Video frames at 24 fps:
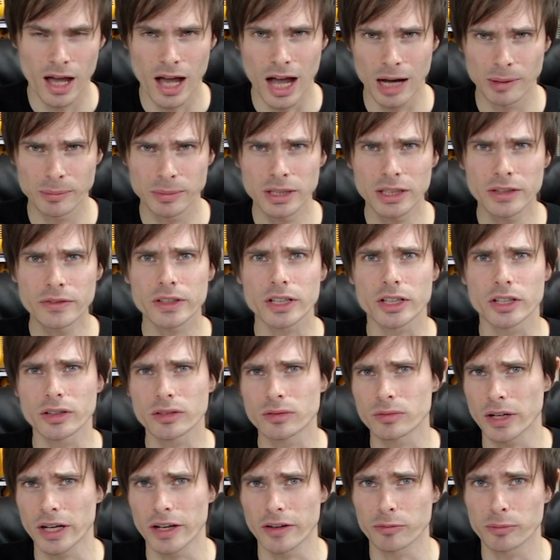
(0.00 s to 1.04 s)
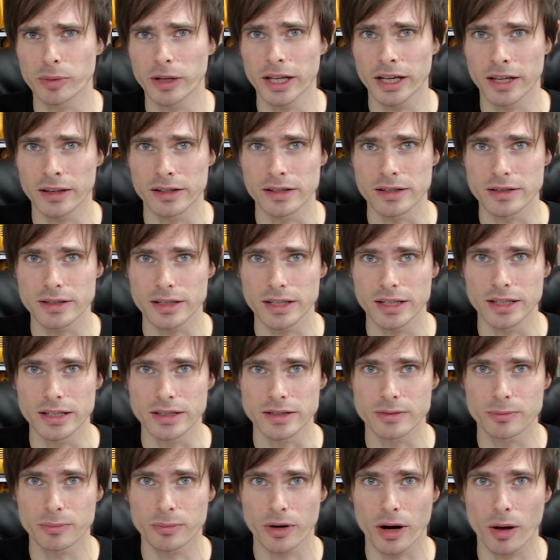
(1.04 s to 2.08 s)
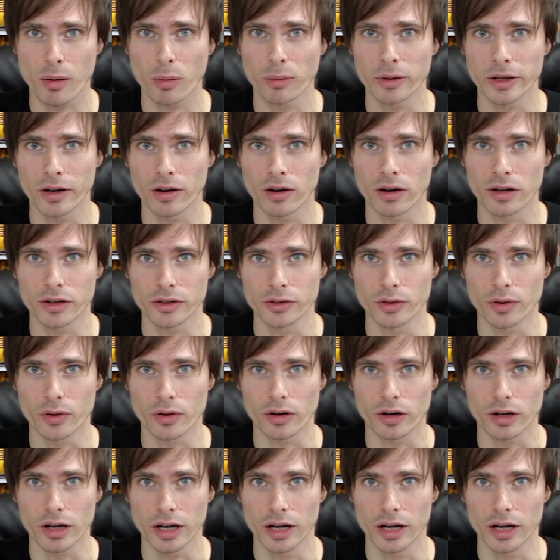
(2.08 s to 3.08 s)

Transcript: I believe a good way of playing this is probably on your